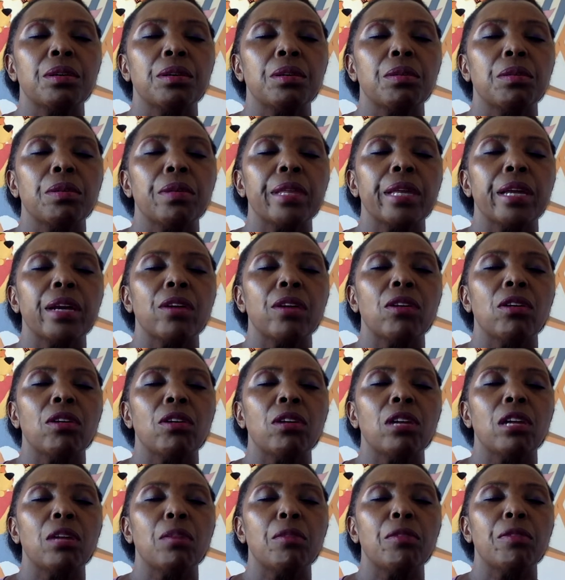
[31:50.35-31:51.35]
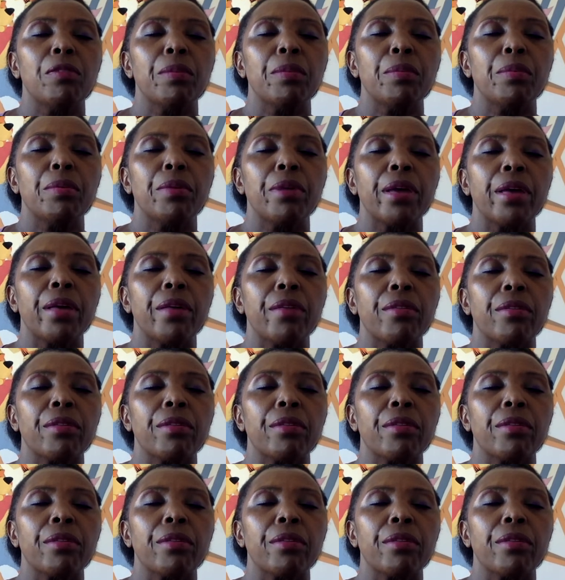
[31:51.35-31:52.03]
with the column of the breath.